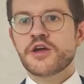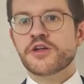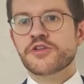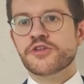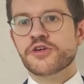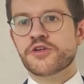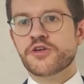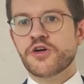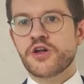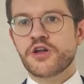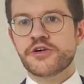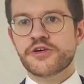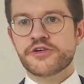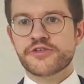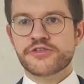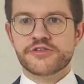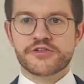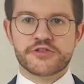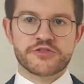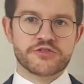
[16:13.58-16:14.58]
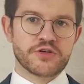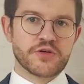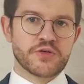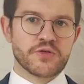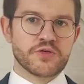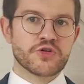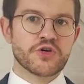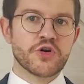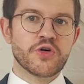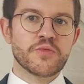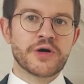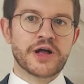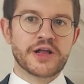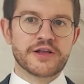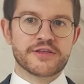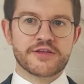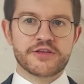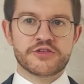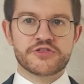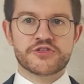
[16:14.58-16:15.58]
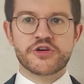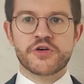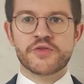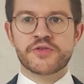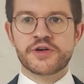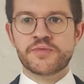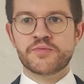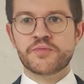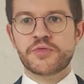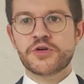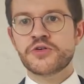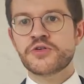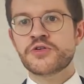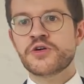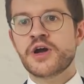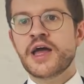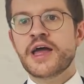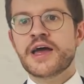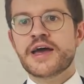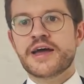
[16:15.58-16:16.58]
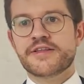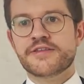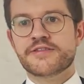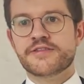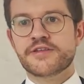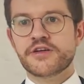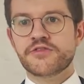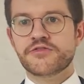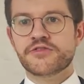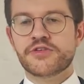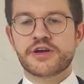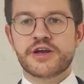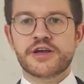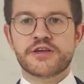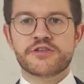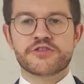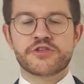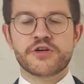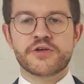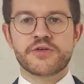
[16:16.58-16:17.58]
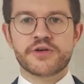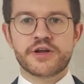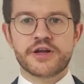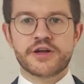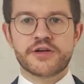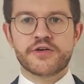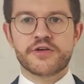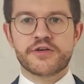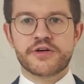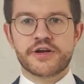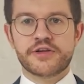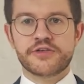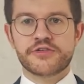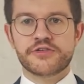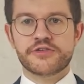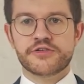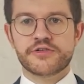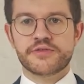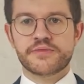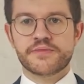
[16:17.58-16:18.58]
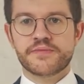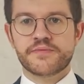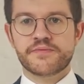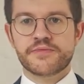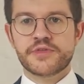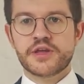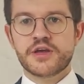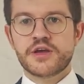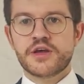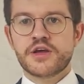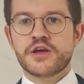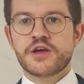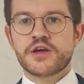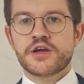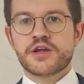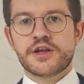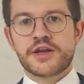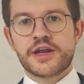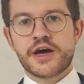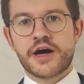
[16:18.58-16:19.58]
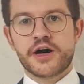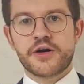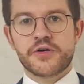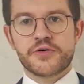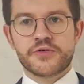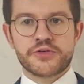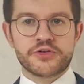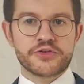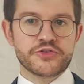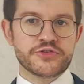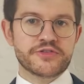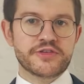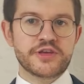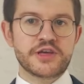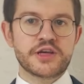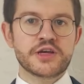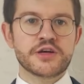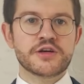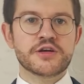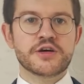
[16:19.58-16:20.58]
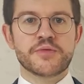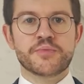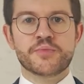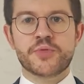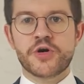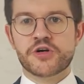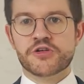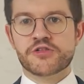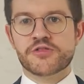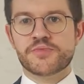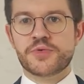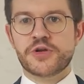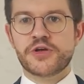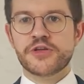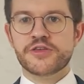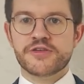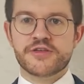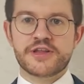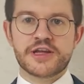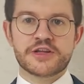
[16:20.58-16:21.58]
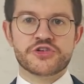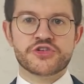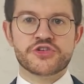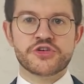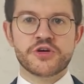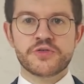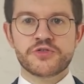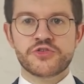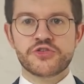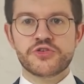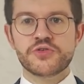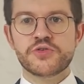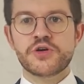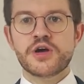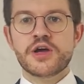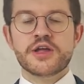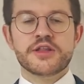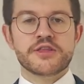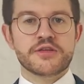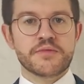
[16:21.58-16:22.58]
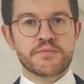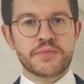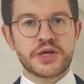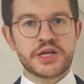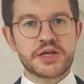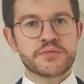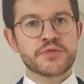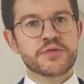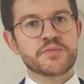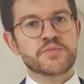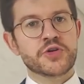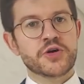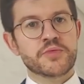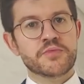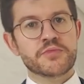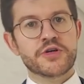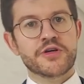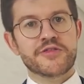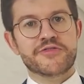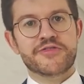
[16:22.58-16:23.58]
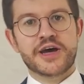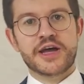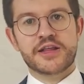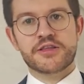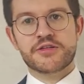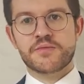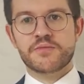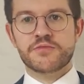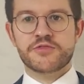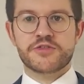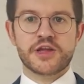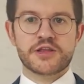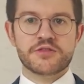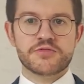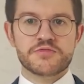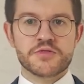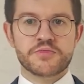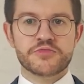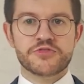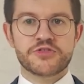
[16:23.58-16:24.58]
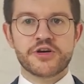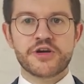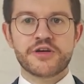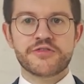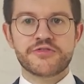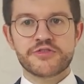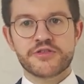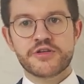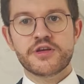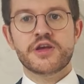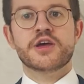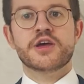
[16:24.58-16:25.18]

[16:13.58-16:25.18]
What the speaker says: The colors, so cobalt is shown in blue and silver is shown in orange. Now you see here a box plot that shows you the minimum number of atoms that we observed,